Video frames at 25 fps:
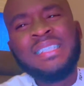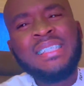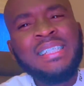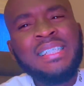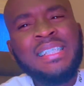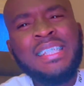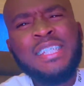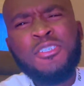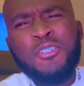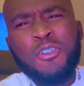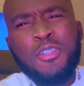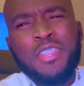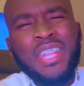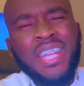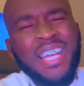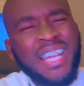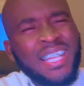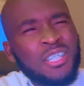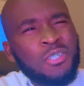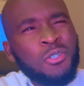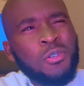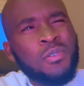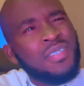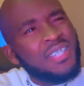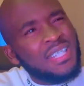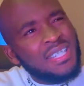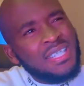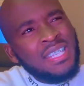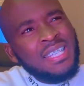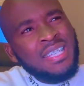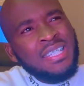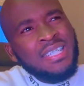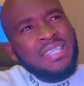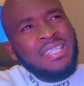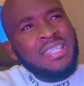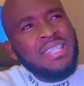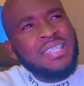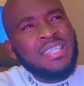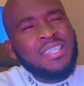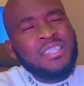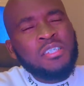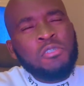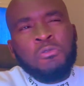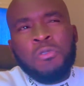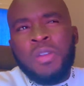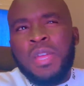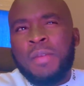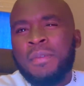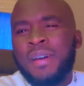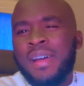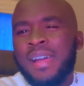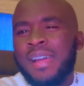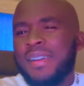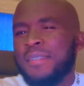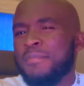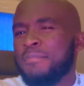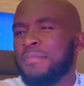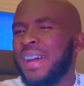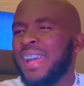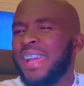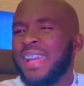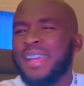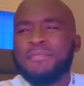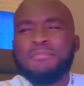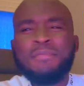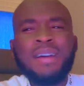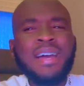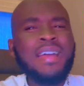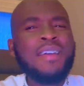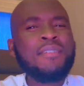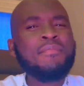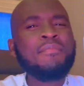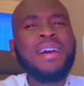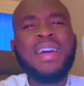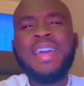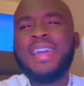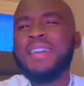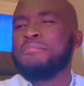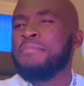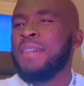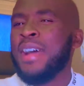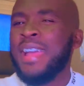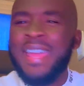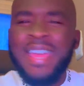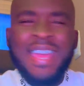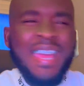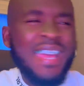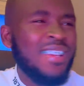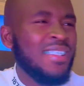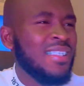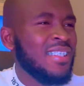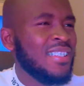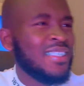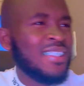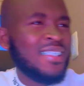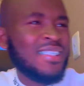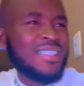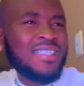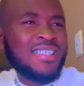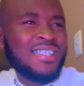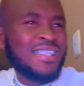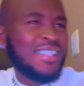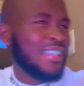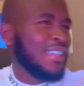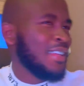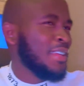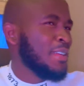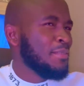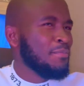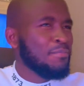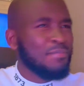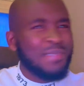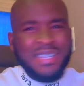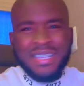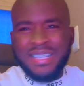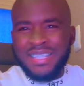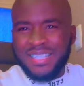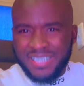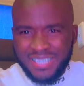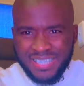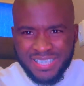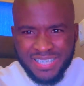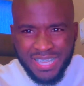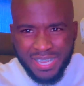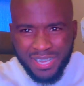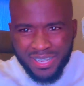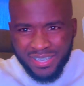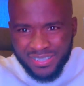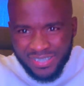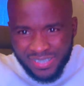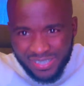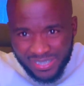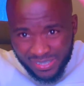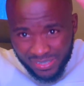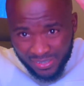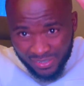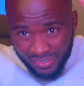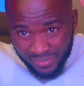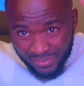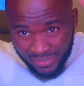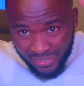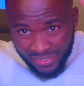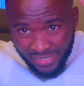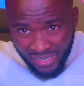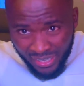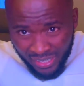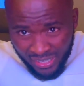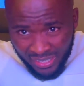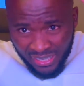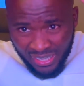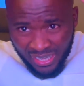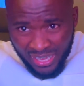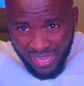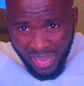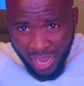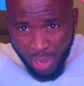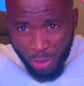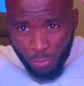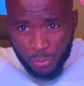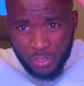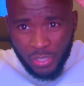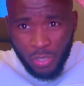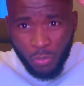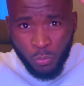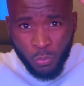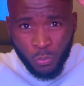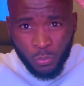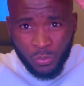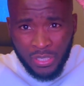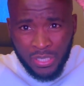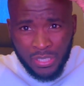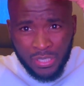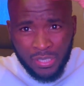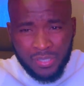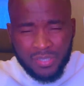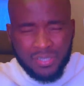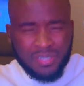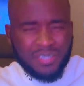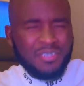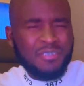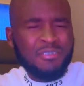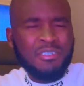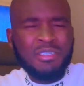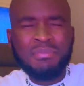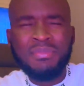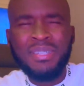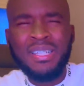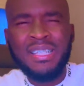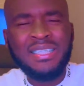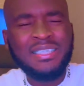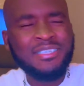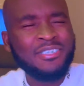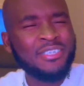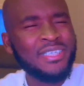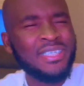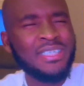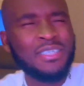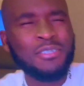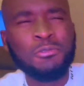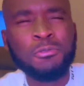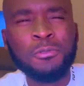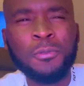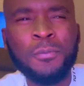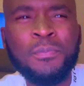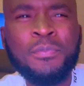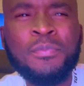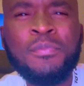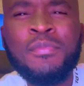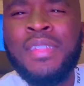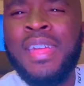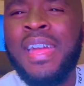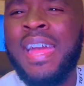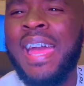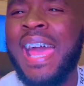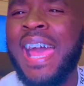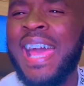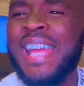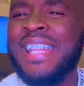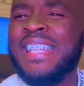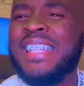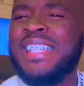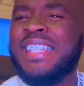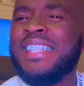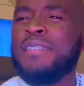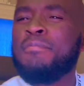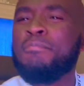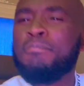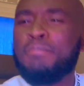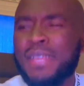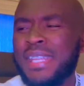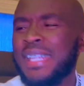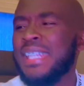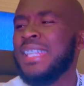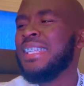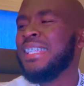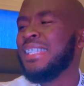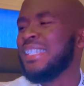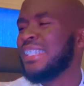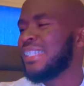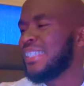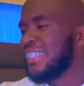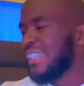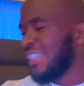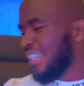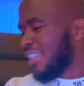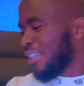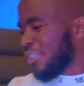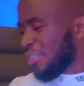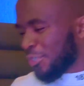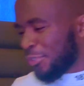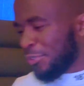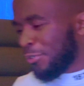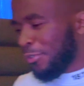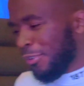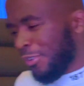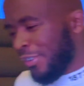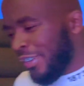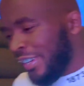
you know, those days whereby my hair is just messy. This here, I was a whole in it. So I'm like, okay, cool. I need the beanies. So,